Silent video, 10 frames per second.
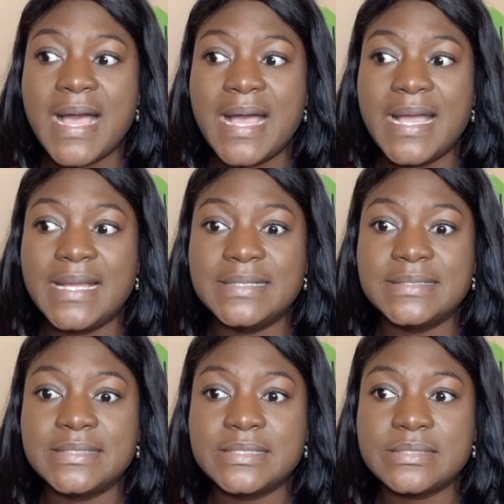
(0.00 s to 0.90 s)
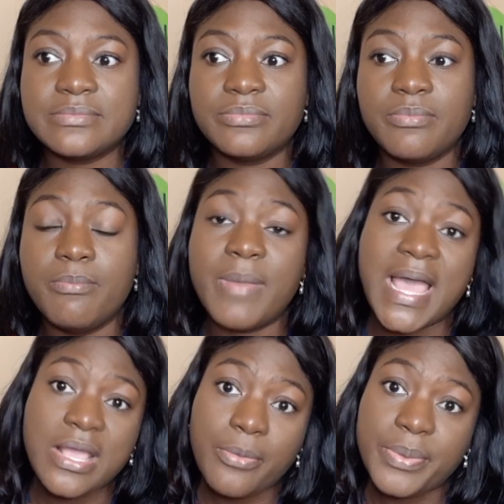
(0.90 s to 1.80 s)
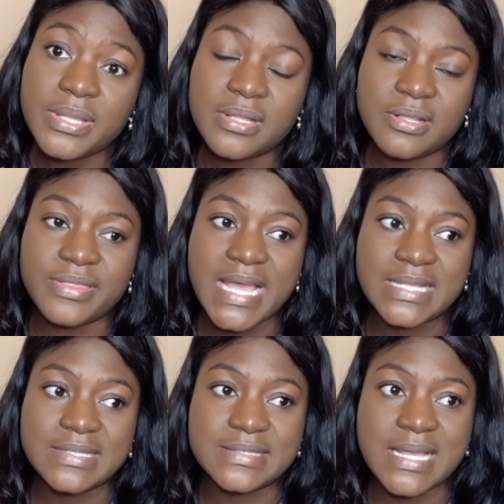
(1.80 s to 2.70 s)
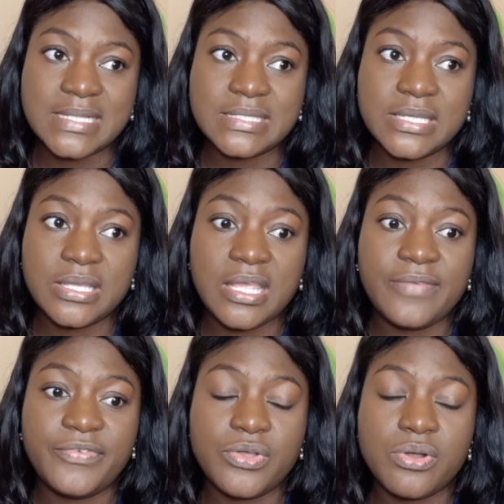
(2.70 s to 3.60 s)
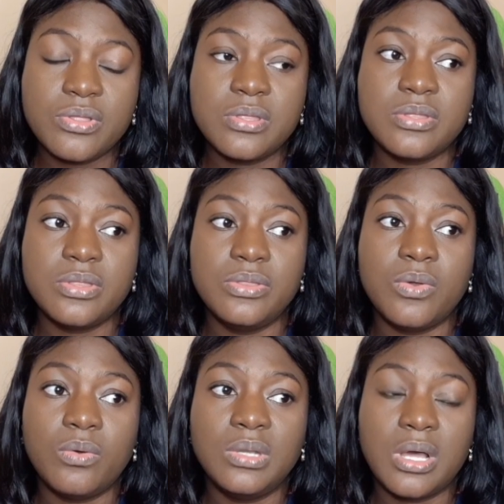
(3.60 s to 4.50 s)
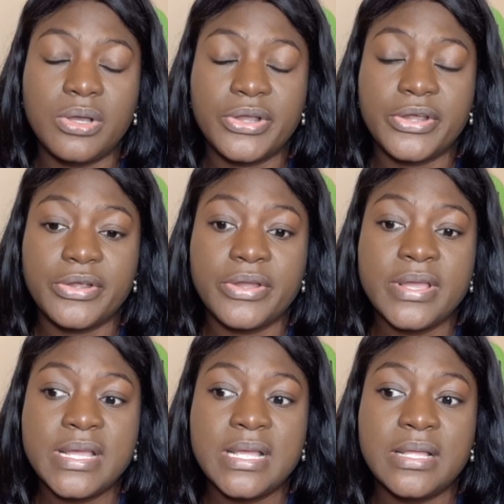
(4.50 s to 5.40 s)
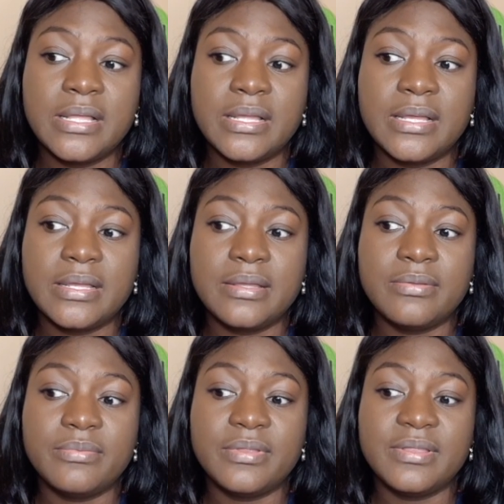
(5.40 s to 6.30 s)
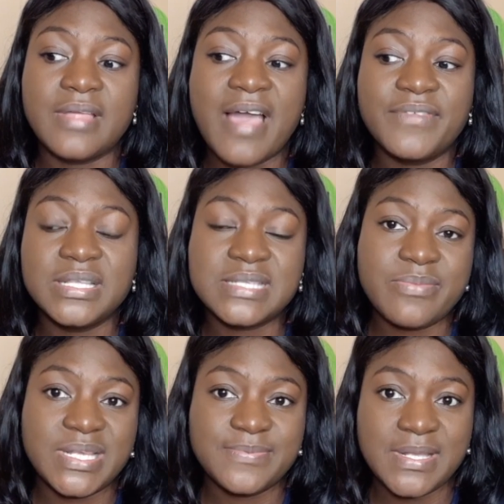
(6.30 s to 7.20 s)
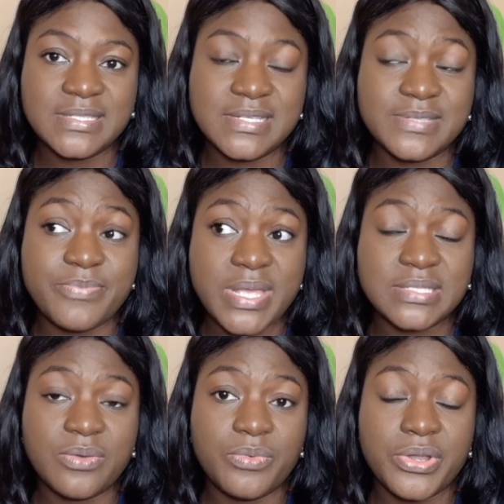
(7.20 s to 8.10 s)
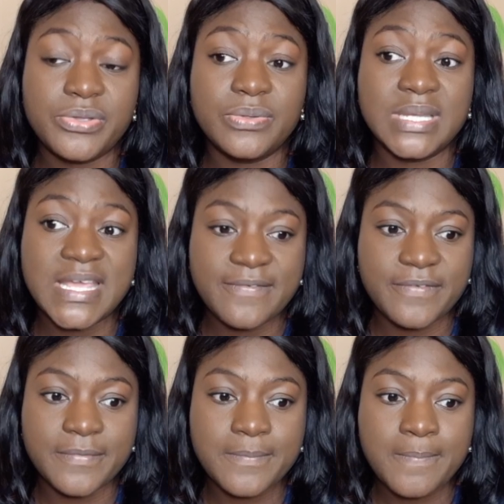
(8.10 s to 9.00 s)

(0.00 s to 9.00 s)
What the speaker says: And my opinion on that is that if you're no longer having the same expenses based on where you live,